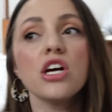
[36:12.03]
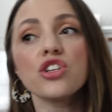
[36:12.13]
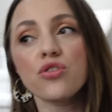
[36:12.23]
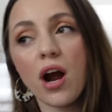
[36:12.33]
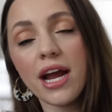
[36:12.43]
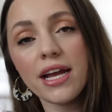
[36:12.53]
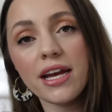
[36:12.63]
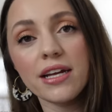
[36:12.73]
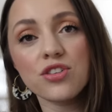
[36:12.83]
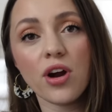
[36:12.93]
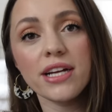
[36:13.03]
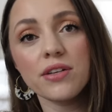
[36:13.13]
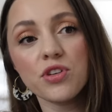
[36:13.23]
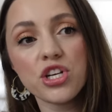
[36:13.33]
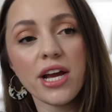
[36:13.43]
trying it, trying
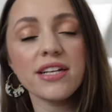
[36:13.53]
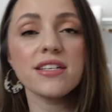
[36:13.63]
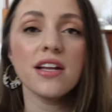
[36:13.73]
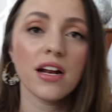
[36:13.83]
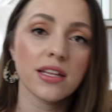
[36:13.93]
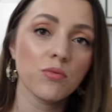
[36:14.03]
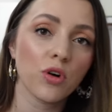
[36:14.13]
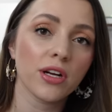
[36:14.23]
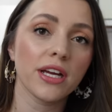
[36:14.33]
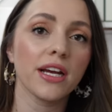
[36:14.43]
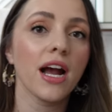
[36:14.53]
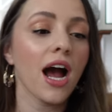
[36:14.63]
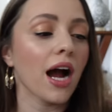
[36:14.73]
different shades, none of them working.